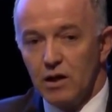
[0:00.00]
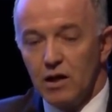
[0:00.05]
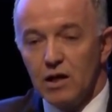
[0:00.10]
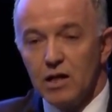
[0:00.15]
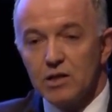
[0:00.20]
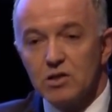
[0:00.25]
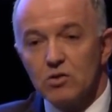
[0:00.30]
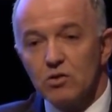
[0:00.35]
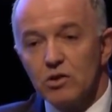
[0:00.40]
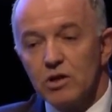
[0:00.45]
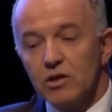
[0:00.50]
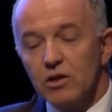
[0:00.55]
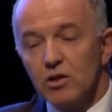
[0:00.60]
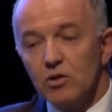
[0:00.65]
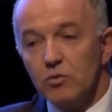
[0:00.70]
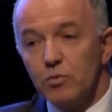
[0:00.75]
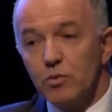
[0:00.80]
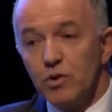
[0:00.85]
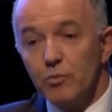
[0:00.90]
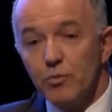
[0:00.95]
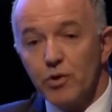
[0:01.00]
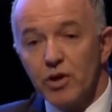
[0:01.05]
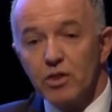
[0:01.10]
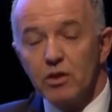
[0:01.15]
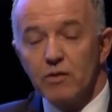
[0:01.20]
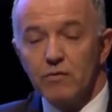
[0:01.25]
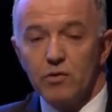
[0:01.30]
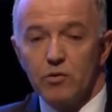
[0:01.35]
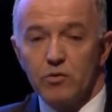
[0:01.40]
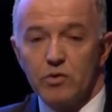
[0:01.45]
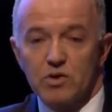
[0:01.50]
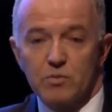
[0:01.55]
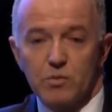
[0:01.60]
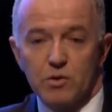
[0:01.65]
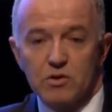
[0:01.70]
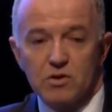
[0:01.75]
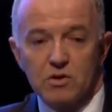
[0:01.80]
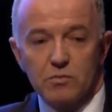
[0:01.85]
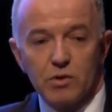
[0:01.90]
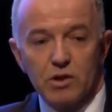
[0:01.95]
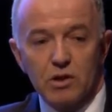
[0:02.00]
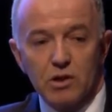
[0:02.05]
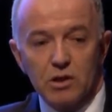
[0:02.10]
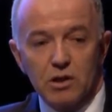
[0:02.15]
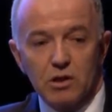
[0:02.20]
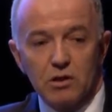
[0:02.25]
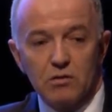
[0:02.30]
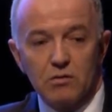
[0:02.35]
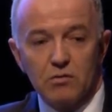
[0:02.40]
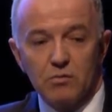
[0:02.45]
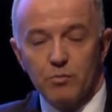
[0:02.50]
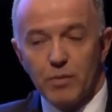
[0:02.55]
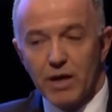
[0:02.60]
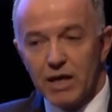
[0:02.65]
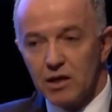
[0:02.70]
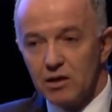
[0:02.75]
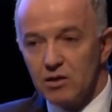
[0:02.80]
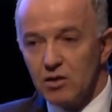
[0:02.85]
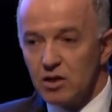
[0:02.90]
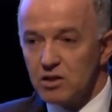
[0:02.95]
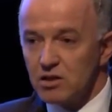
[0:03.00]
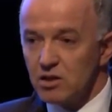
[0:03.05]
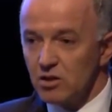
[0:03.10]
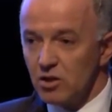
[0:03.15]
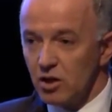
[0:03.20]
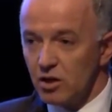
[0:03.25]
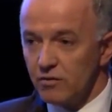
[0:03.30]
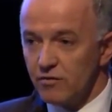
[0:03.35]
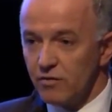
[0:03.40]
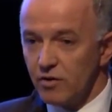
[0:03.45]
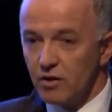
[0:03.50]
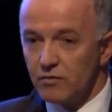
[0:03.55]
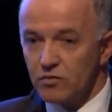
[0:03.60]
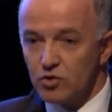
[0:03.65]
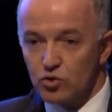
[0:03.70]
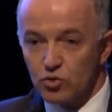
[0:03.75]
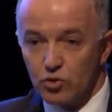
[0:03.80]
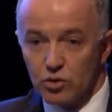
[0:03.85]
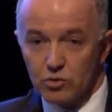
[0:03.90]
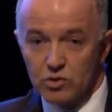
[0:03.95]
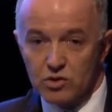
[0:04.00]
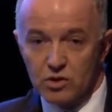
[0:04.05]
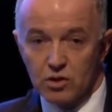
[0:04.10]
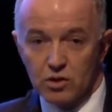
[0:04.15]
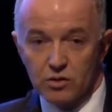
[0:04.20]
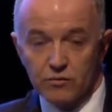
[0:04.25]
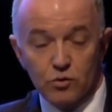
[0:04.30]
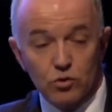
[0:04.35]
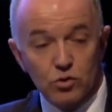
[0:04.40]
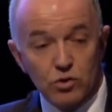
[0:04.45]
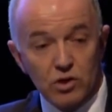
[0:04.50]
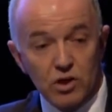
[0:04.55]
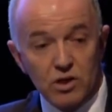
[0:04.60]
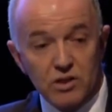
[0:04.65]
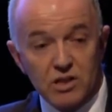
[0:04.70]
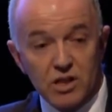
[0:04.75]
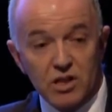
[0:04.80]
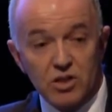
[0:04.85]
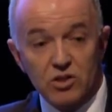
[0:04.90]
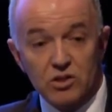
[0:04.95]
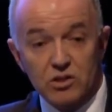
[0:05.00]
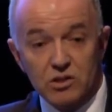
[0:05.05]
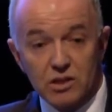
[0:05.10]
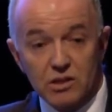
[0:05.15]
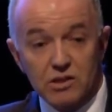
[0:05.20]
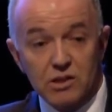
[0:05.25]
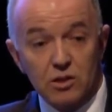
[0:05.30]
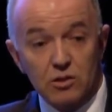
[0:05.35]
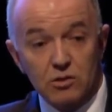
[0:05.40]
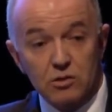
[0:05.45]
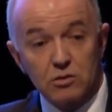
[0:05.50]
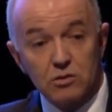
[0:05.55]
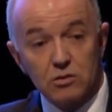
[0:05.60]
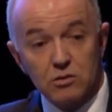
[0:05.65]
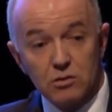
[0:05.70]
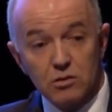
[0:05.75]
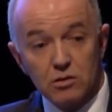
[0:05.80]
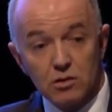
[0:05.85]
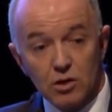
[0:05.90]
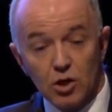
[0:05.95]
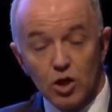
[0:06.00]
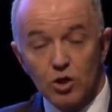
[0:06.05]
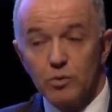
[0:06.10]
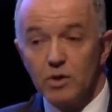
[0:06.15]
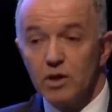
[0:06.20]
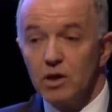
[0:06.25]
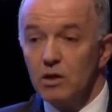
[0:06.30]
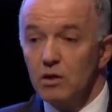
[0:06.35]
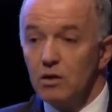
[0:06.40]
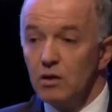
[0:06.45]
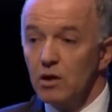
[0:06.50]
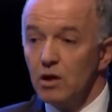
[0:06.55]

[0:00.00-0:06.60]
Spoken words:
Let's look at the breadth of your responsibility. Back in 1995, sure, there was a lot of organisations that dealt globally,